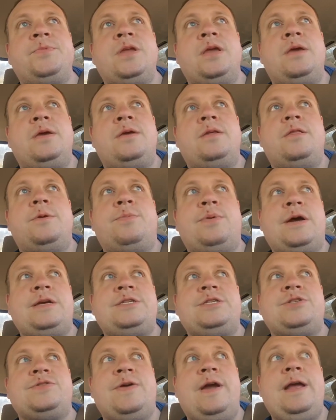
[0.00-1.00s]
the
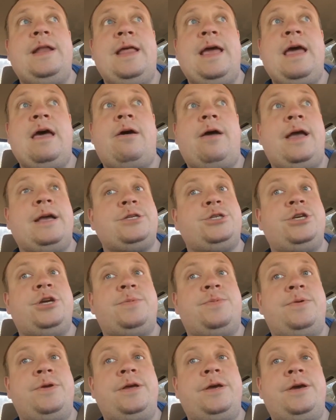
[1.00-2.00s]
prices right now actually
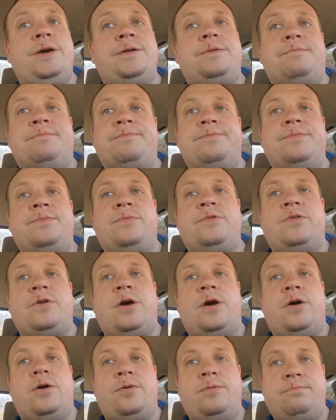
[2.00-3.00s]
are pretty good.
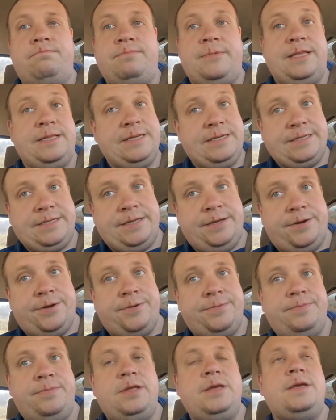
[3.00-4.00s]
So, at least here.
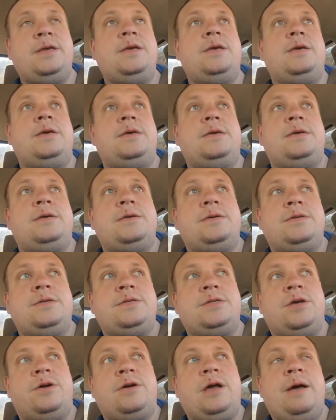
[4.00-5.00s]

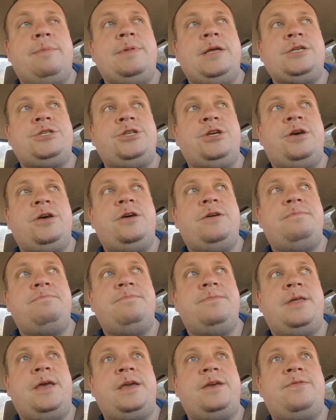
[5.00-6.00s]
So, God bless y'all.
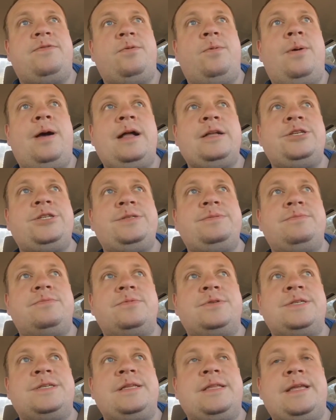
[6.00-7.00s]
Thank you for watching.
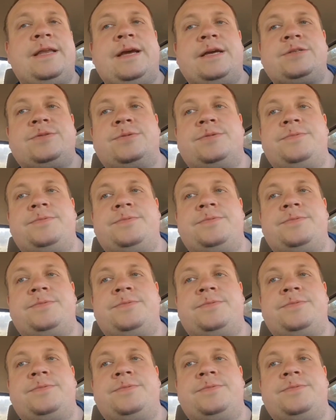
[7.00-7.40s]
We'll see you in the next